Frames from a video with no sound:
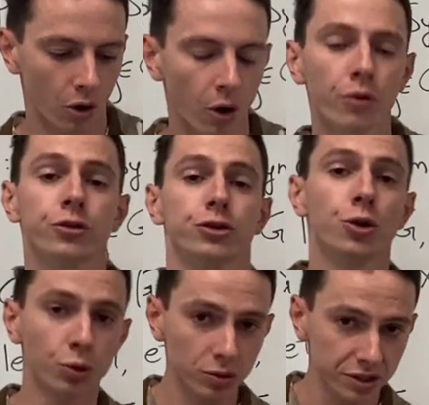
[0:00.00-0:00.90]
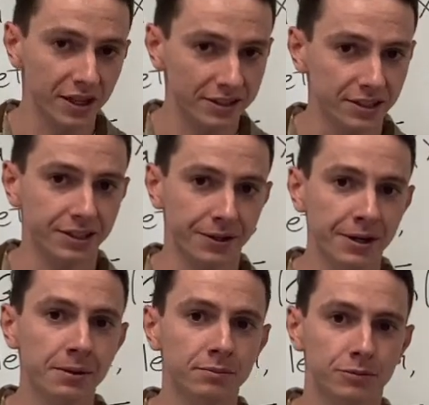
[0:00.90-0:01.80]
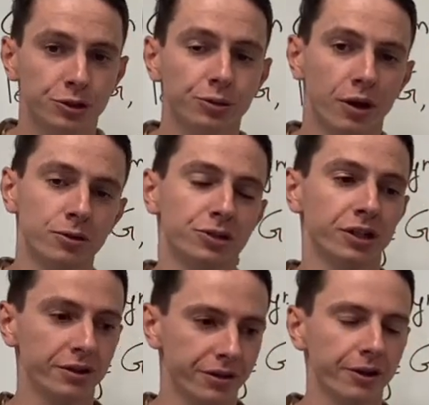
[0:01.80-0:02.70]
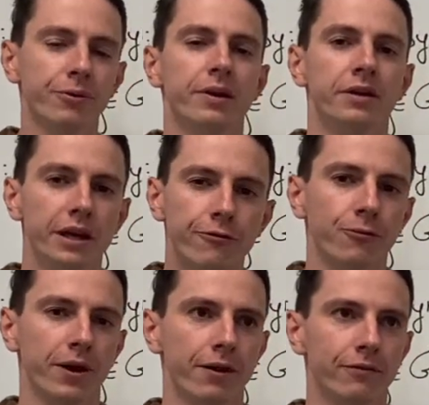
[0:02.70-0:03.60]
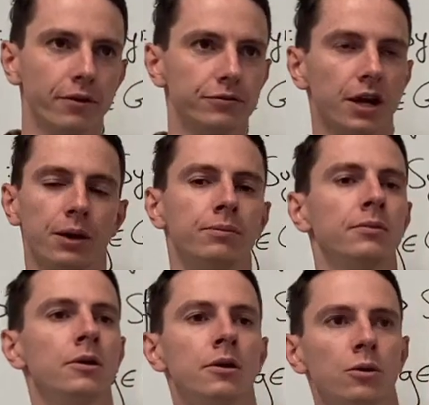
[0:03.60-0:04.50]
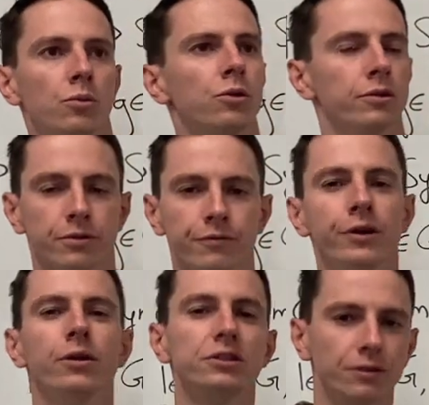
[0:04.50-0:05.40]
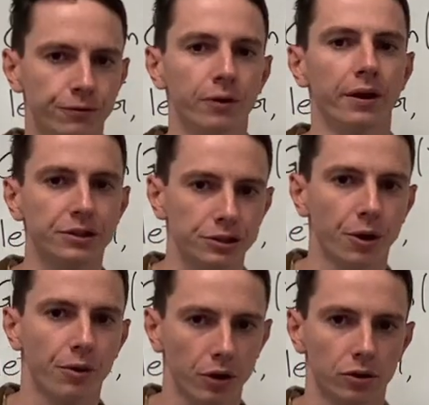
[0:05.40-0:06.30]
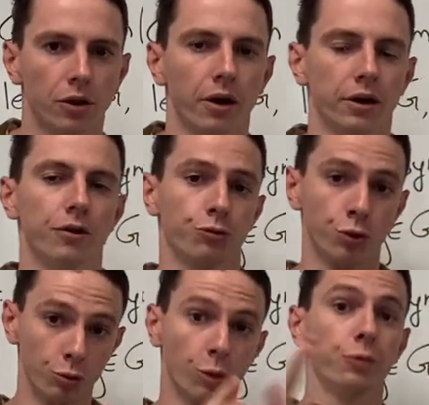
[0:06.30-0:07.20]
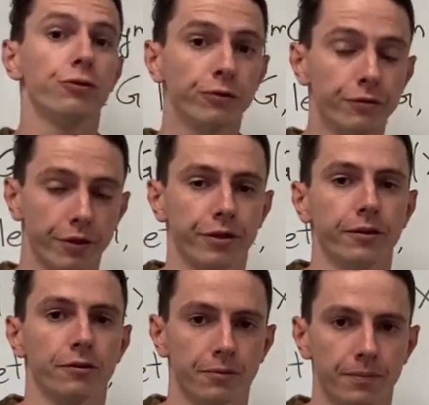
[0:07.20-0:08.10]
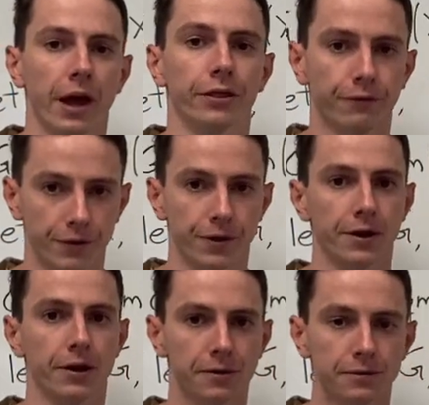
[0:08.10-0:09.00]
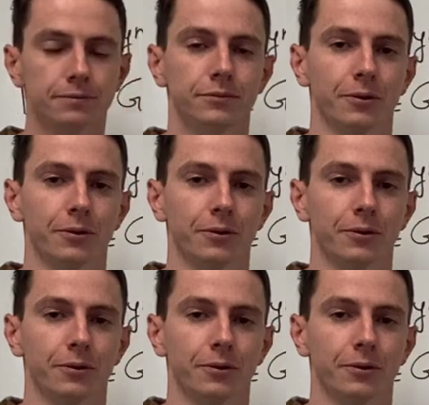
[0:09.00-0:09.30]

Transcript: all the tools necessary to understand the theorem. And if we have enough time where the video doesn't feel like it's going on long enough, we'll prove the theorem at the very end.